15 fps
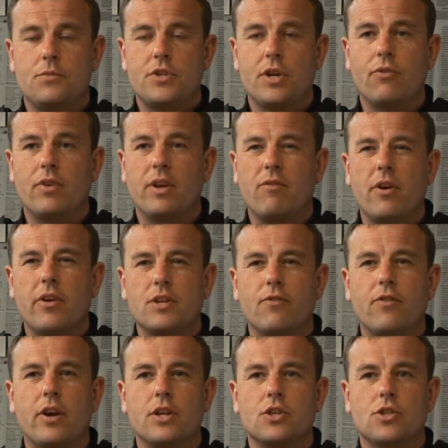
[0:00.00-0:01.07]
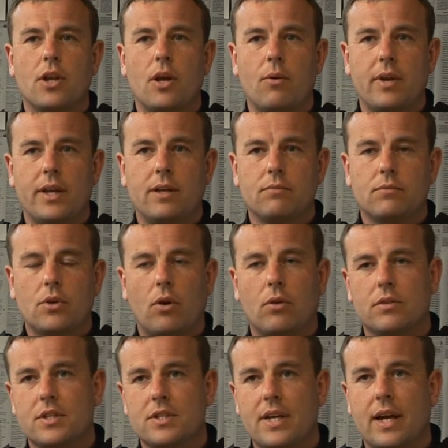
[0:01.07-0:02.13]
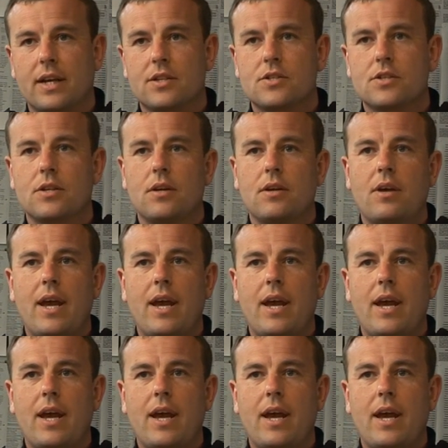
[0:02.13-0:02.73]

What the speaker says: generally very, very slowly, cul-de-sacs,